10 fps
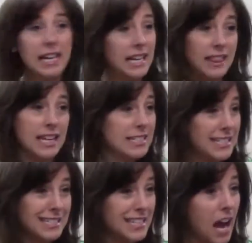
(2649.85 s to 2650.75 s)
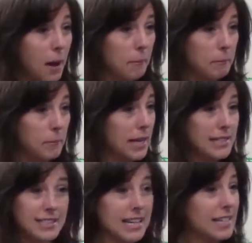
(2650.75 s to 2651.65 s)
and he thinks he's dumb
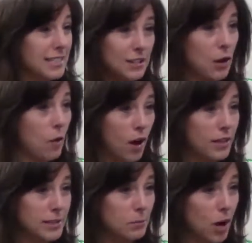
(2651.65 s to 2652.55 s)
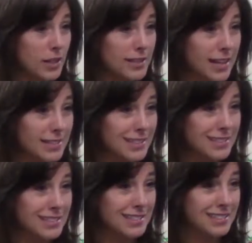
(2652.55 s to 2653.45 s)
because he doesn't know all these processes.
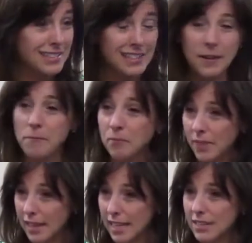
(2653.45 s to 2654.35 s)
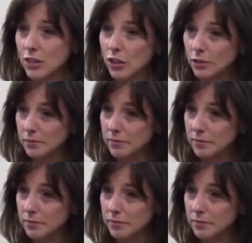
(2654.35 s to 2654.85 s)
Yes, sir.